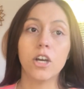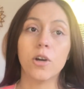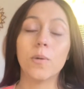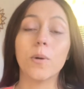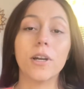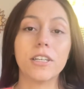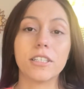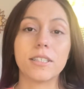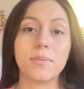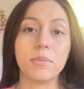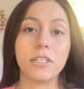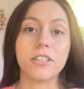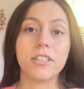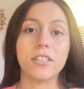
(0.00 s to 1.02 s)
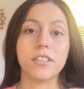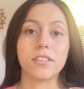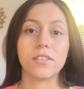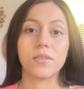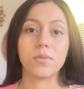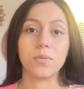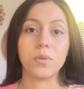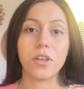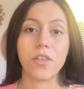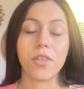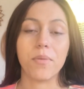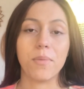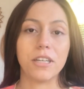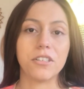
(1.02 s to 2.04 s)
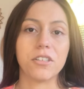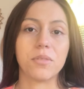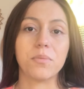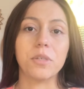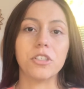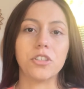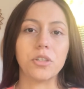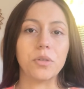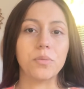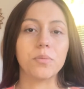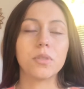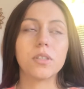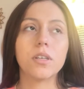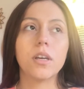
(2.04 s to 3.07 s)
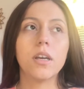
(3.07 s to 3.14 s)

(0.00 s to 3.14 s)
one experience with magic mushrooms.